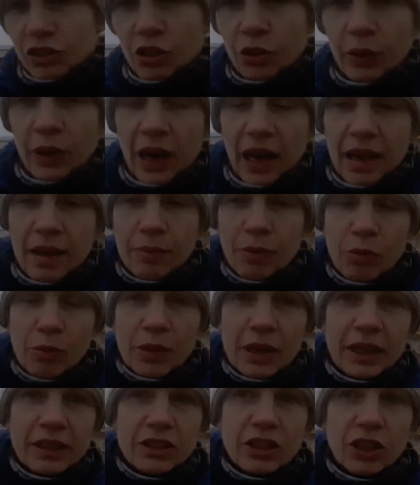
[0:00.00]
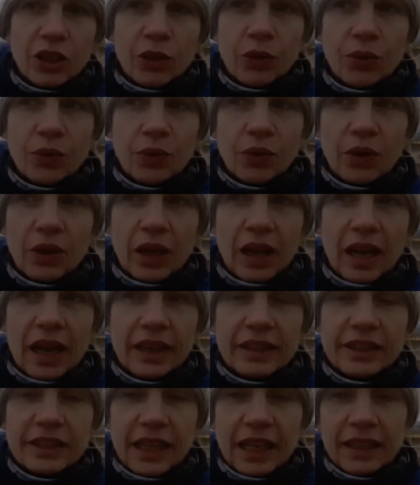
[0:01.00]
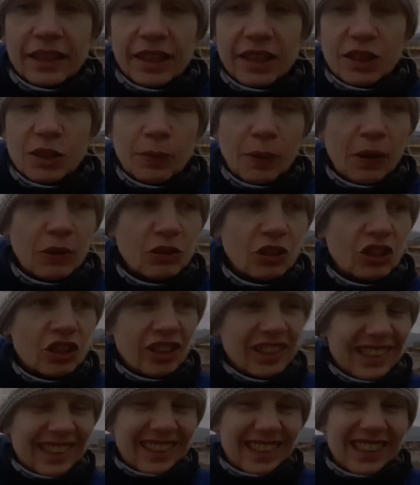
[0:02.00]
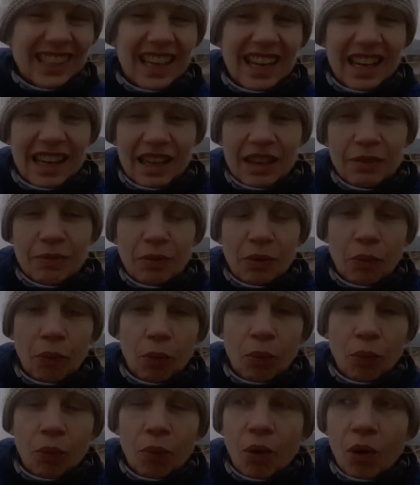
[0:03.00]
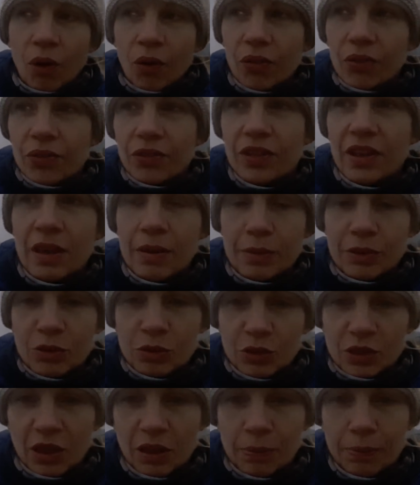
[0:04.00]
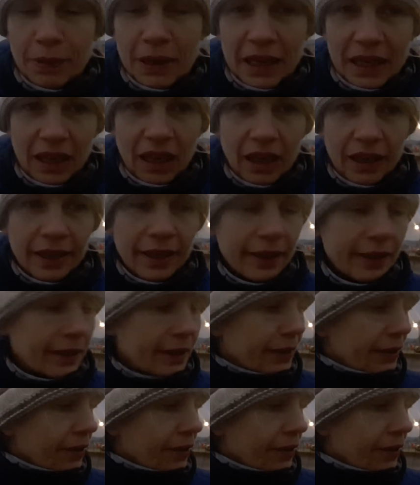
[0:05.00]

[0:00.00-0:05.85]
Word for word: to enable me to extend the exposure just to see what the image was going to be like.